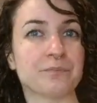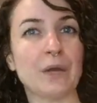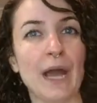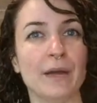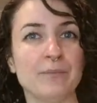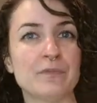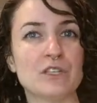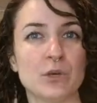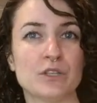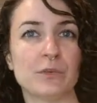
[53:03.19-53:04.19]
Okay?
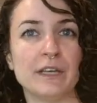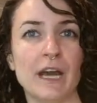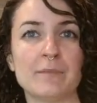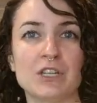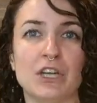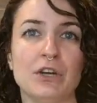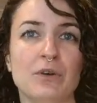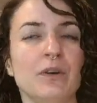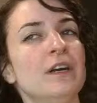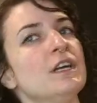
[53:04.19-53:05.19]
So it's really up to you.
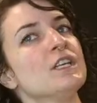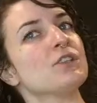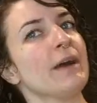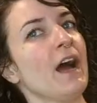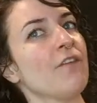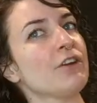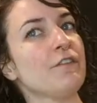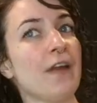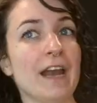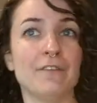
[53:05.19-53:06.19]
So I
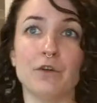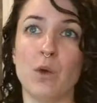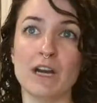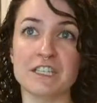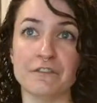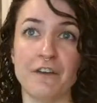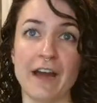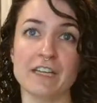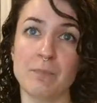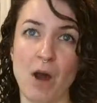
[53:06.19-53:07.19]
hovered, and if you want a
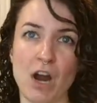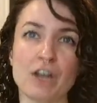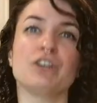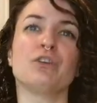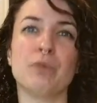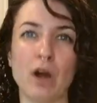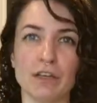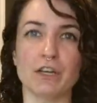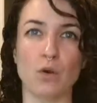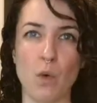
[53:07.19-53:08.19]
defined part, you're
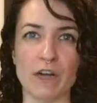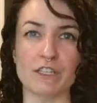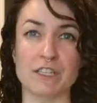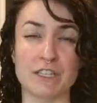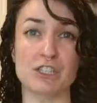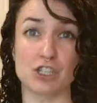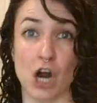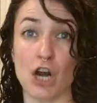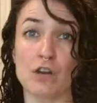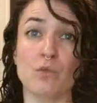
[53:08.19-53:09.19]
probably going to want to just
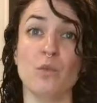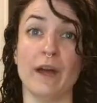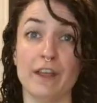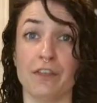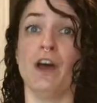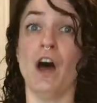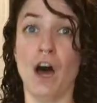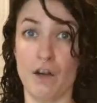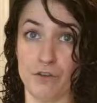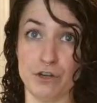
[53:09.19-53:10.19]
start with
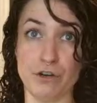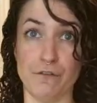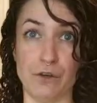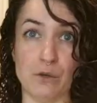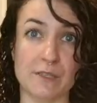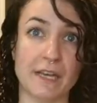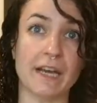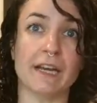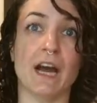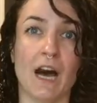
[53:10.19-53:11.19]
hover
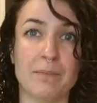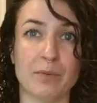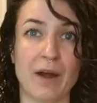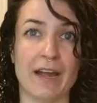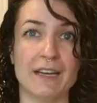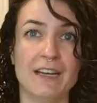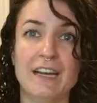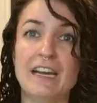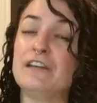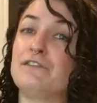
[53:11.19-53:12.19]
diffusing upright.
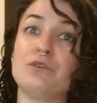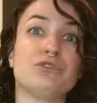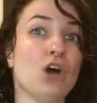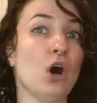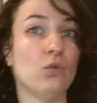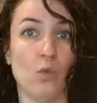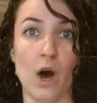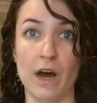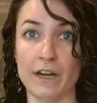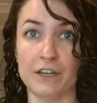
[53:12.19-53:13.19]
If you don't
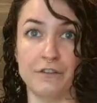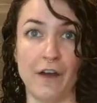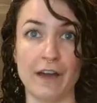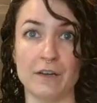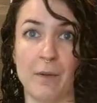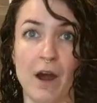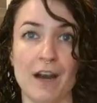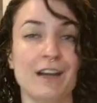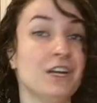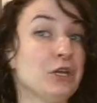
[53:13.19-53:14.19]
want a defined
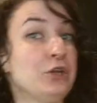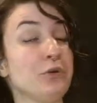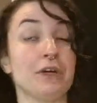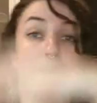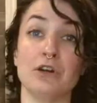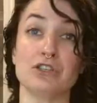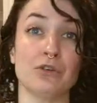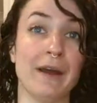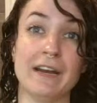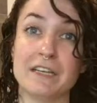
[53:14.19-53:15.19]
part, you can go
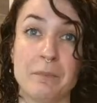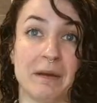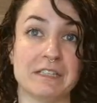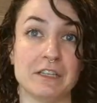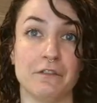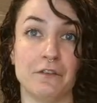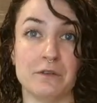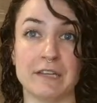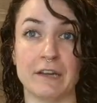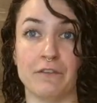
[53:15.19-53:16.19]
straight into pixie
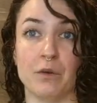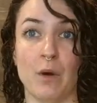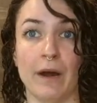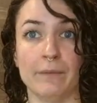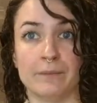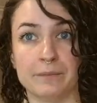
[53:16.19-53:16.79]
diffusing if you want.